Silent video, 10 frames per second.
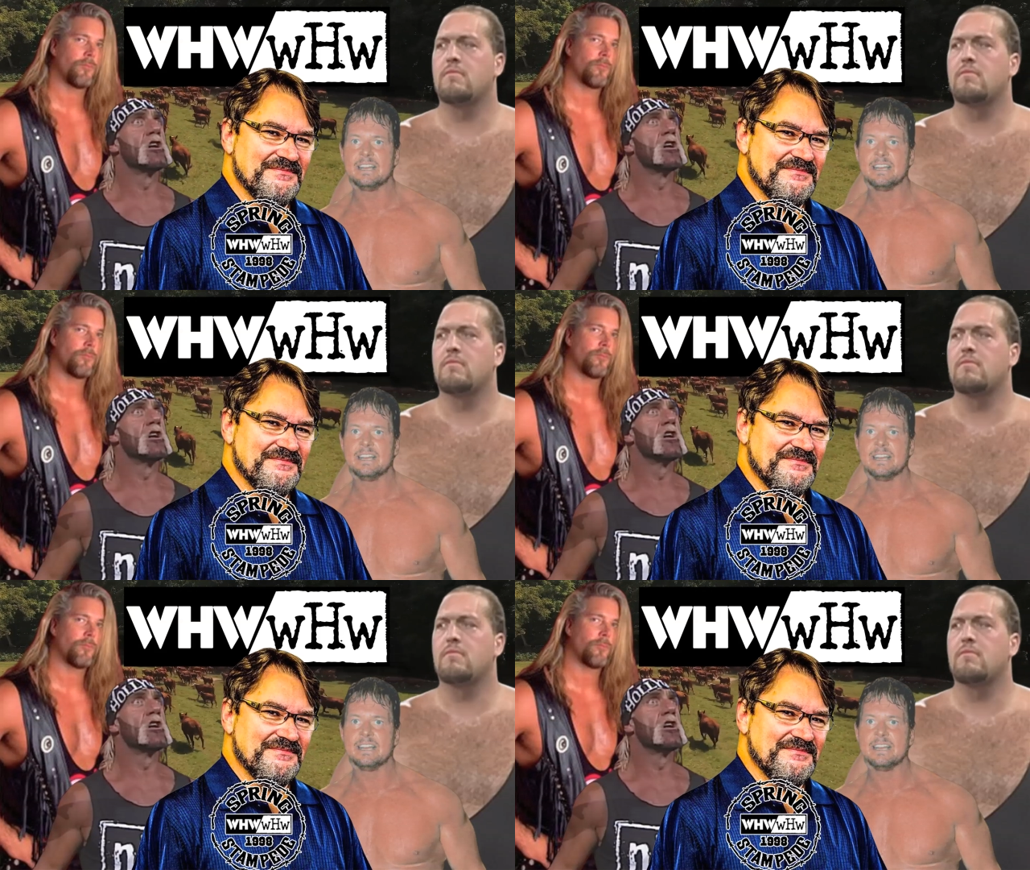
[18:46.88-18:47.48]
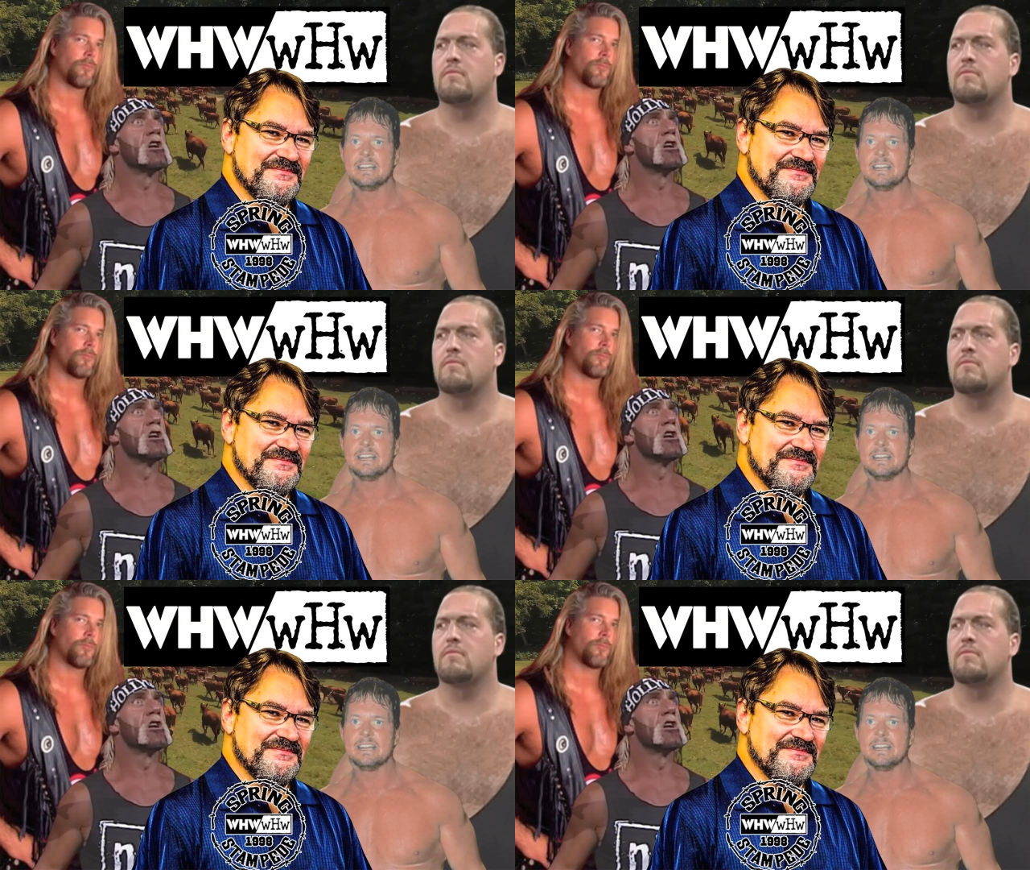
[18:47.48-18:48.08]

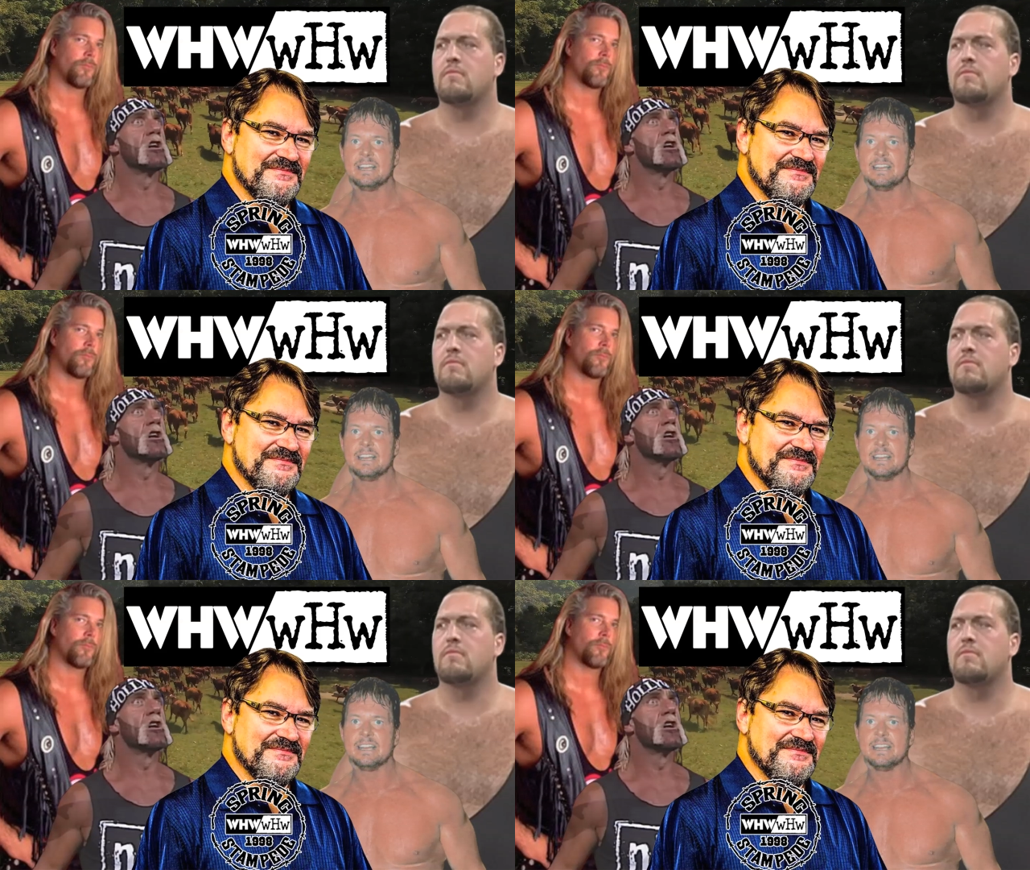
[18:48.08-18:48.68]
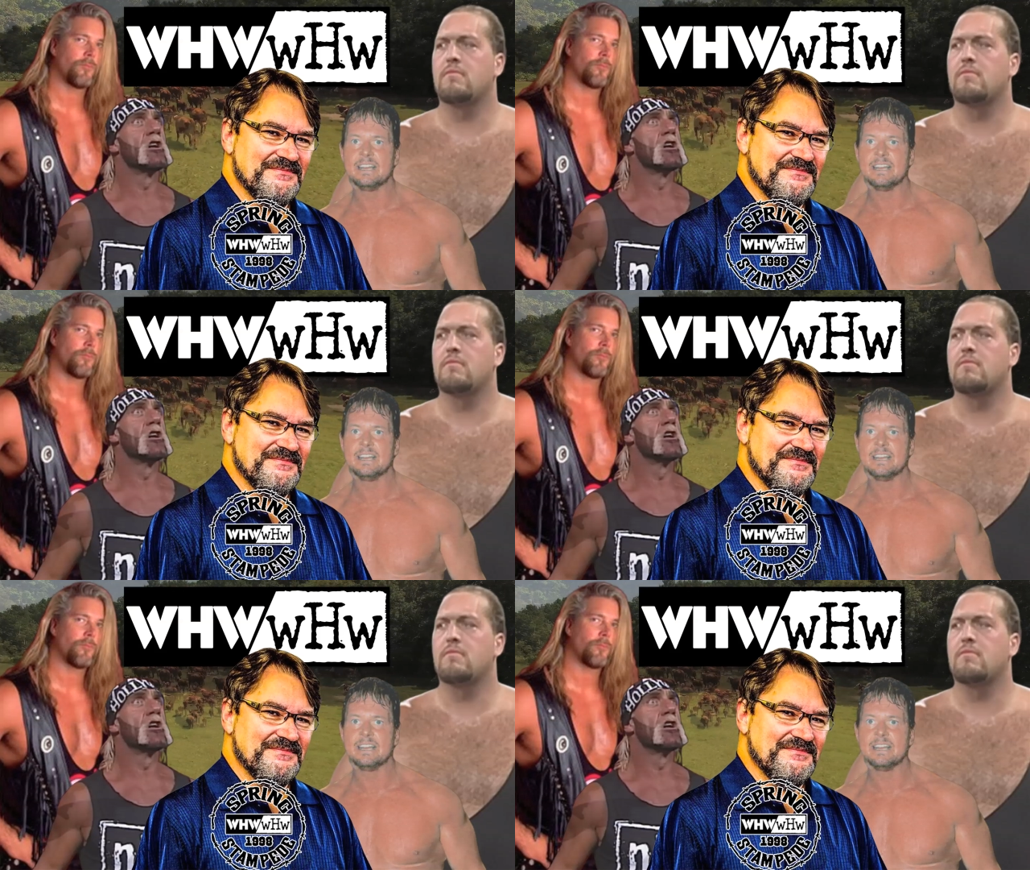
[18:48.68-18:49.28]

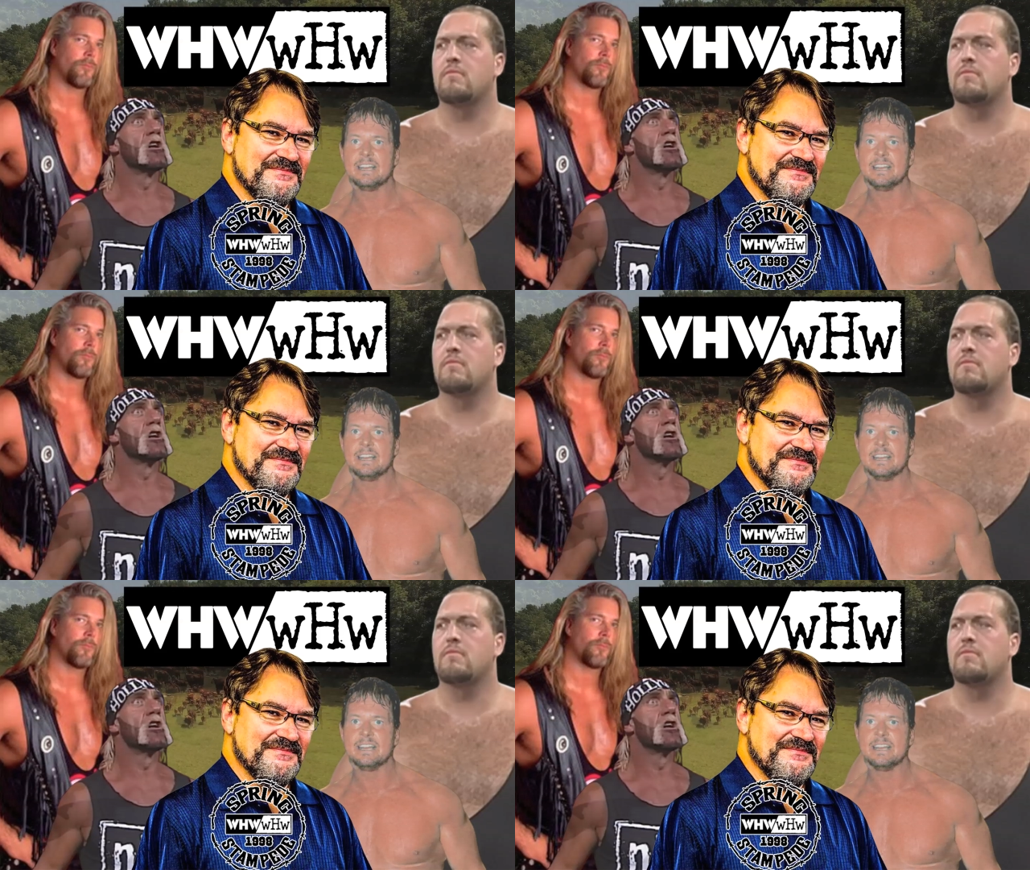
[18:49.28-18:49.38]
(silence)